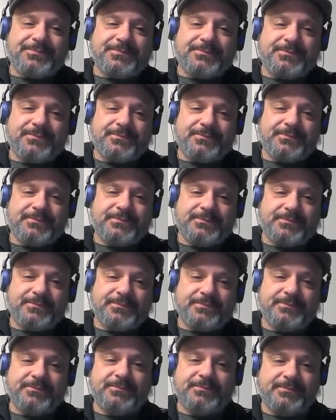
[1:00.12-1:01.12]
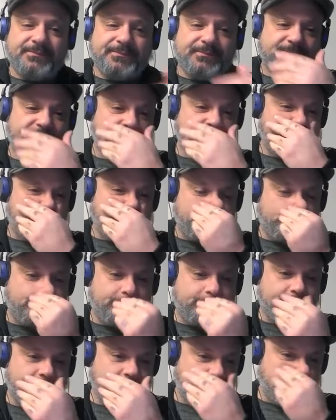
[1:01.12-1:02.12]

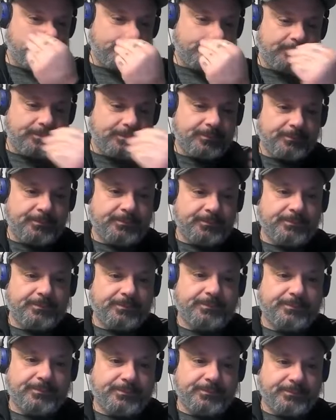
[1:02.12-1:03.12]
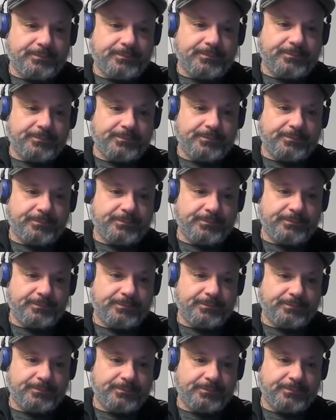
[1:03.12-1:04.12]

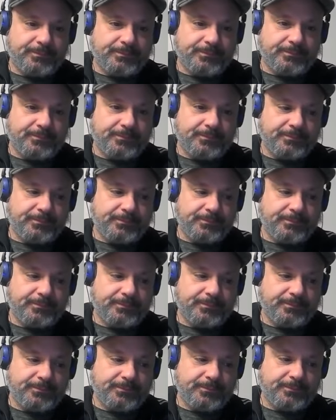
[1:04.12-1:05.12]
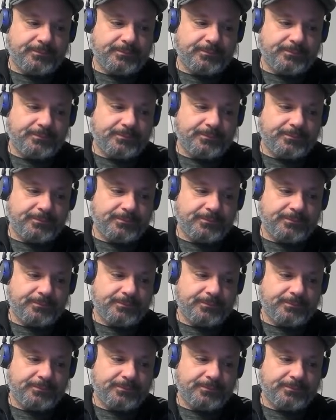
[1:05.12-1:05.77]
No words are spoken by the person on screen.